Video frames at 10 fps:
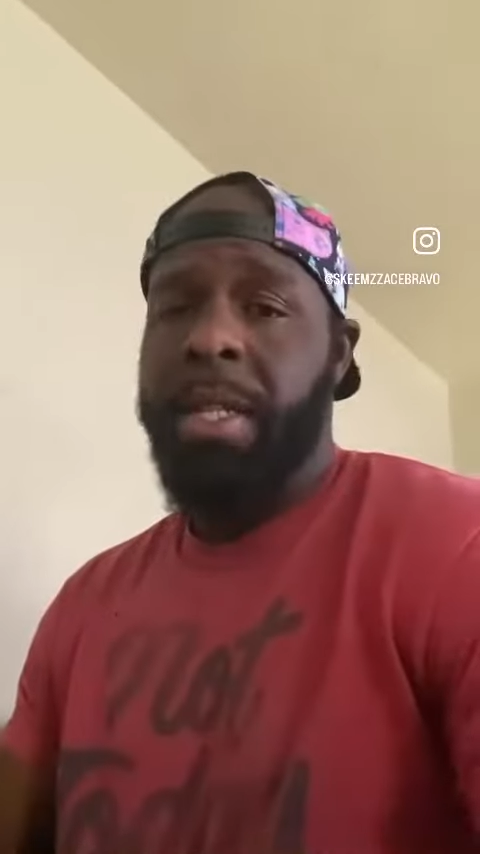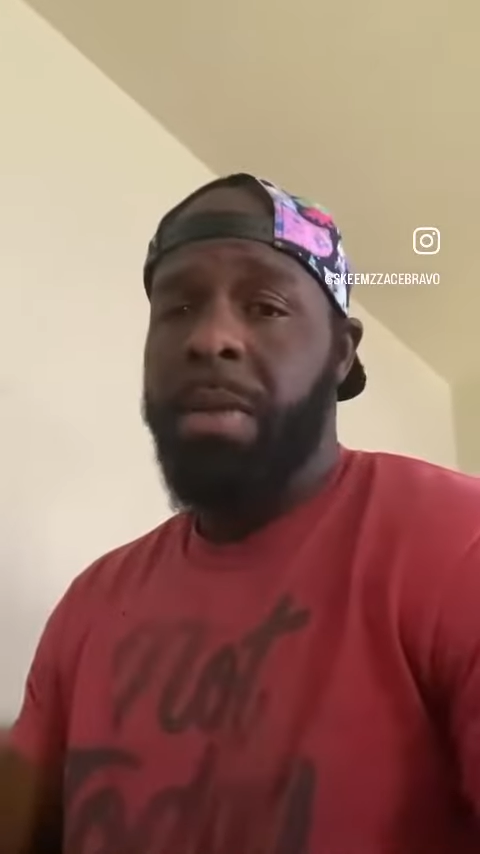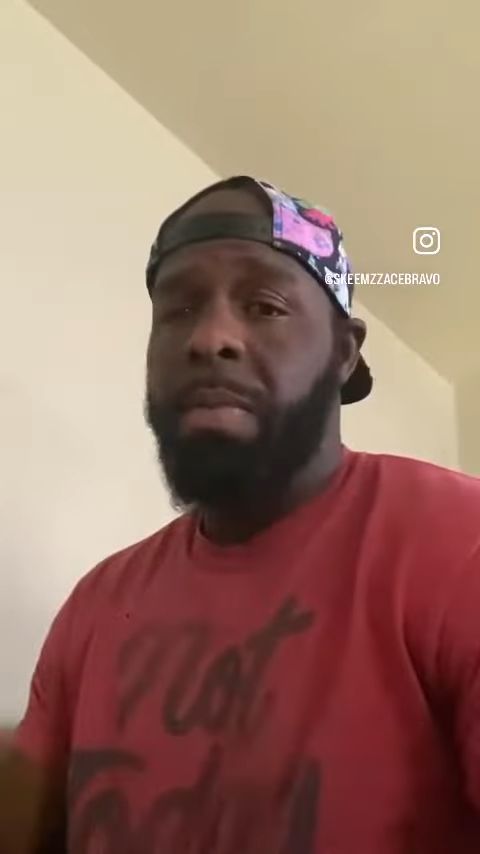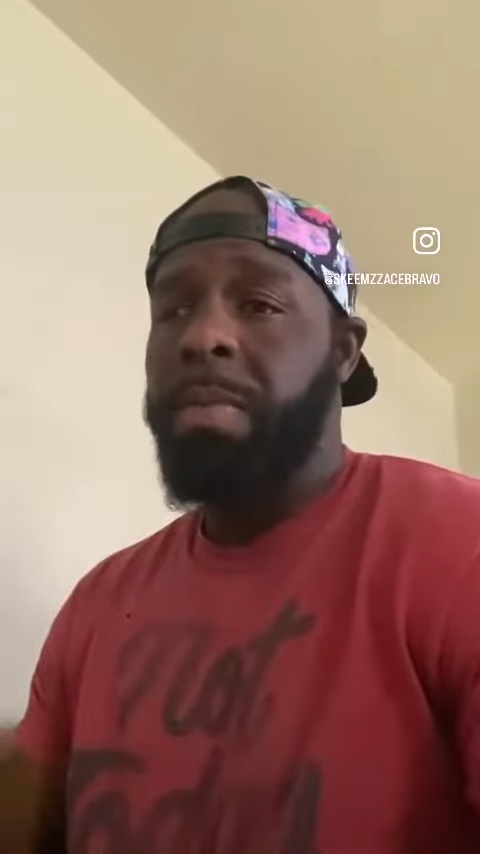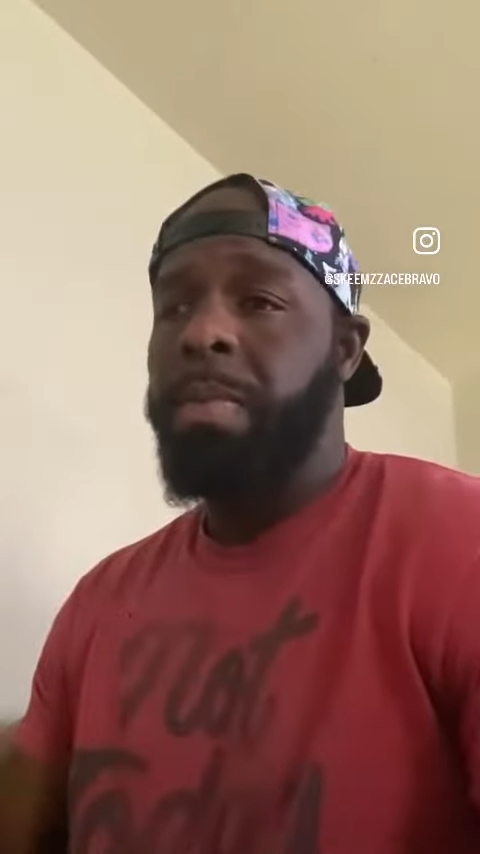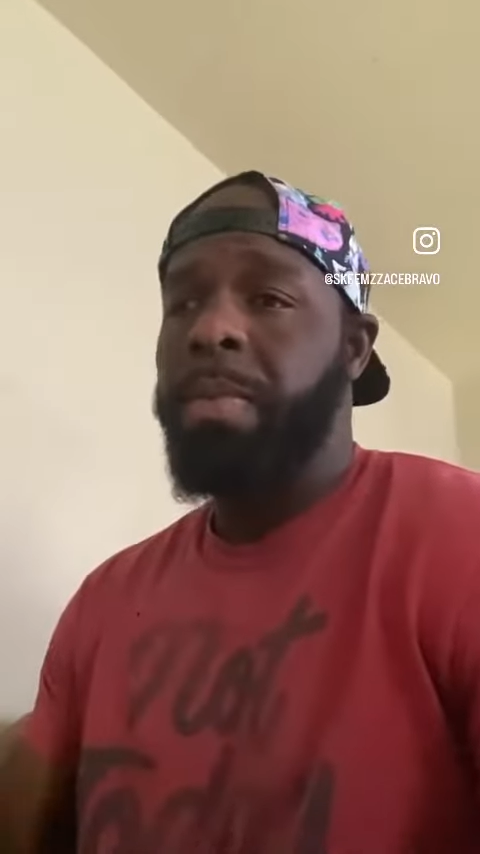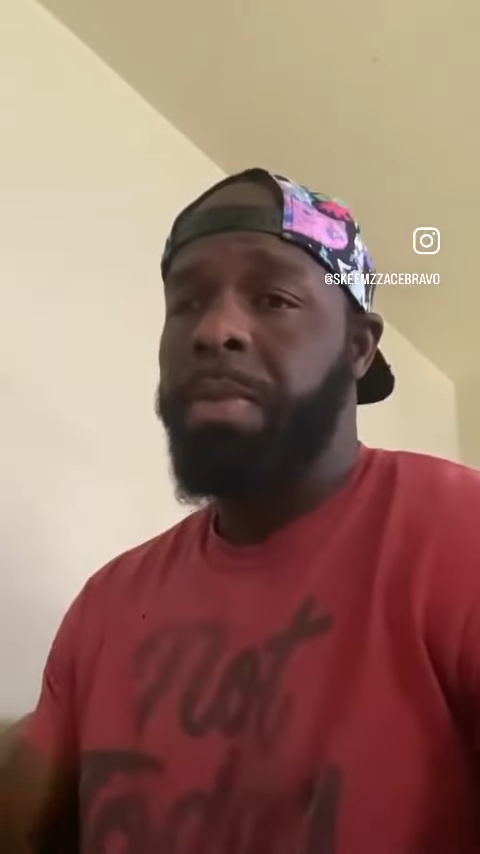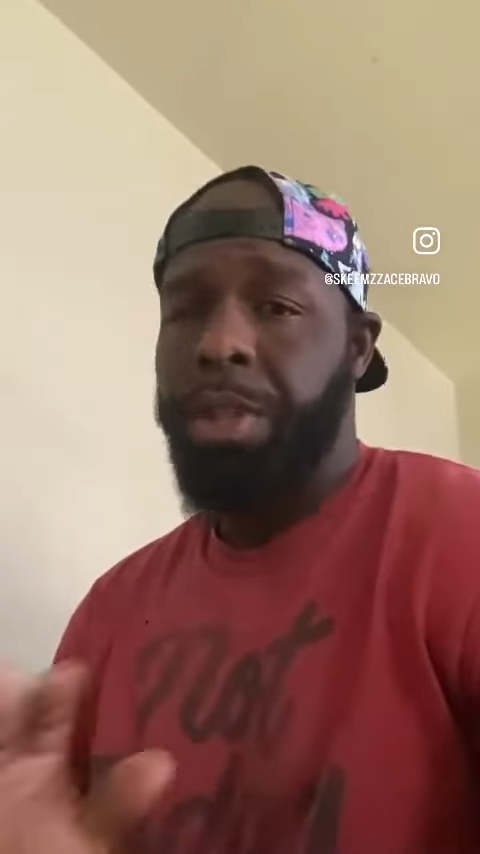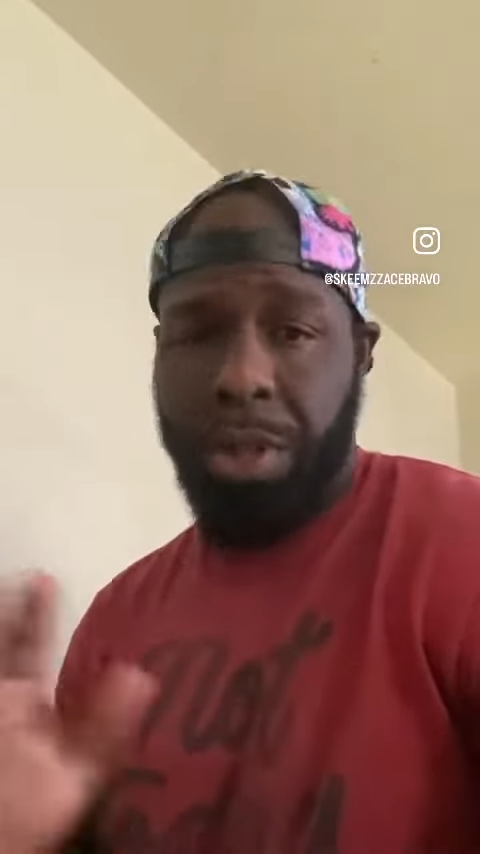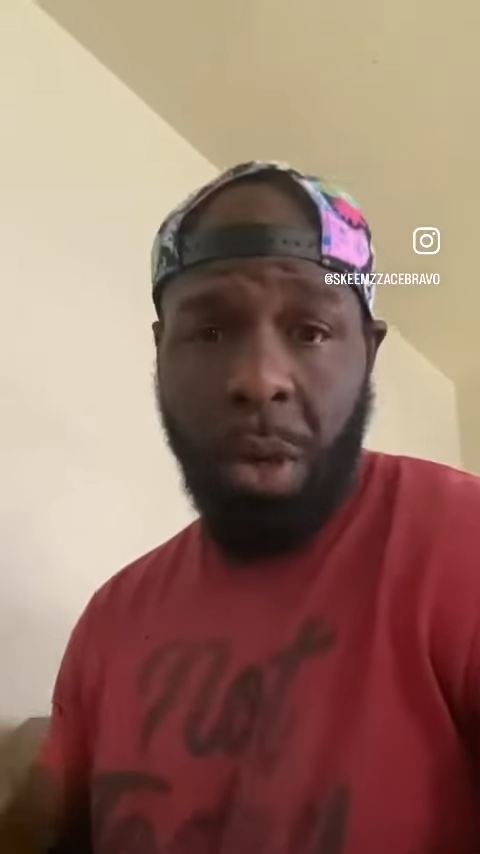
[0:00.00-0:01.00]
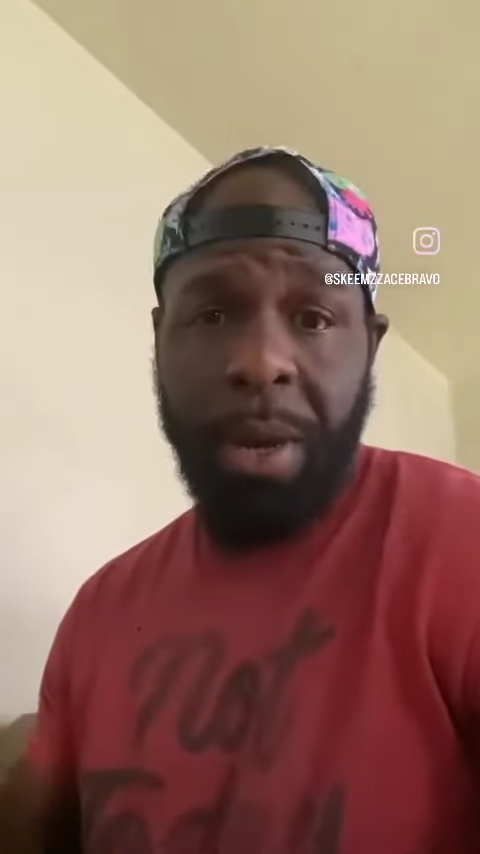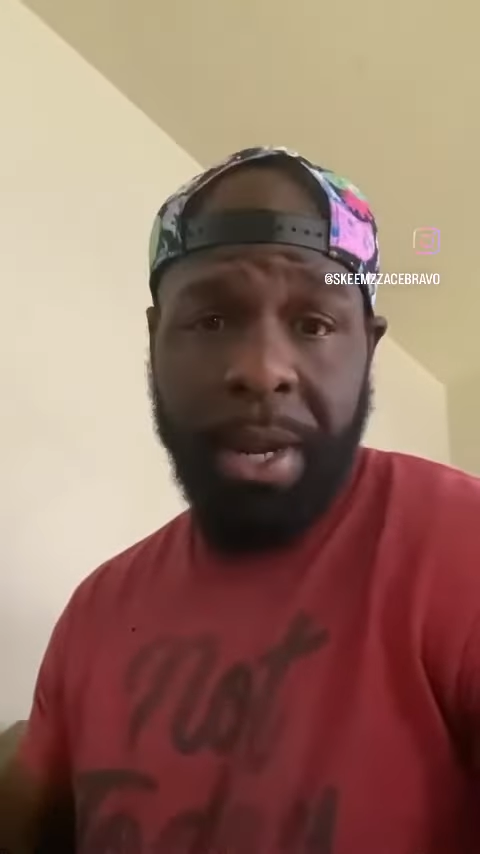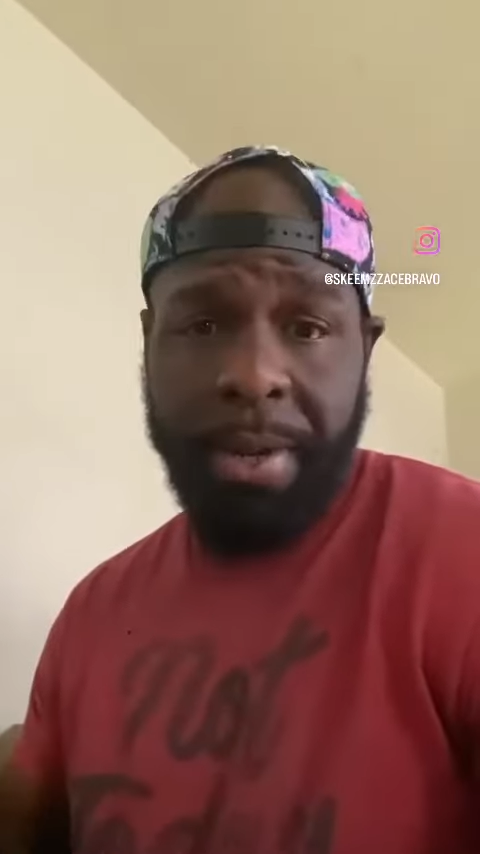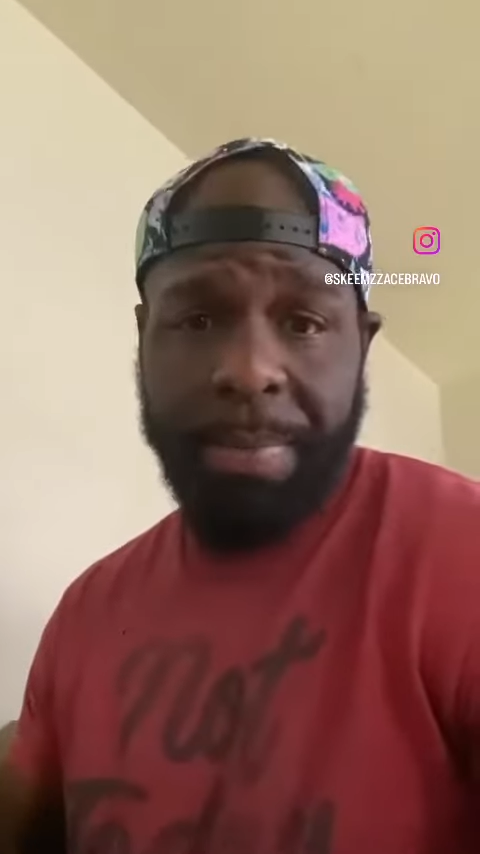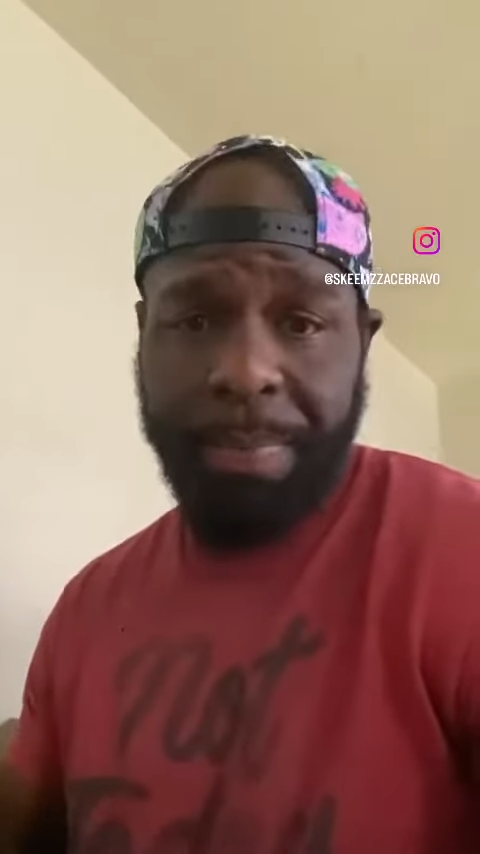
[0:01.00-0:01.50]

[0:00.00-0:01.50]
the showing,